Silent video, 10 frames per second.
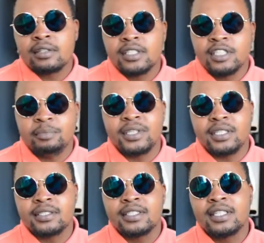EP.
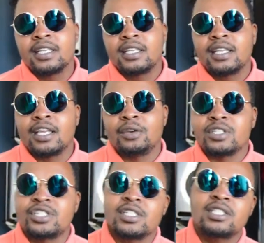It
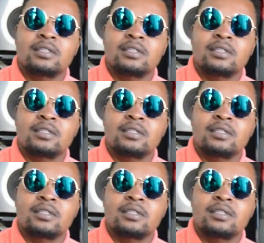was just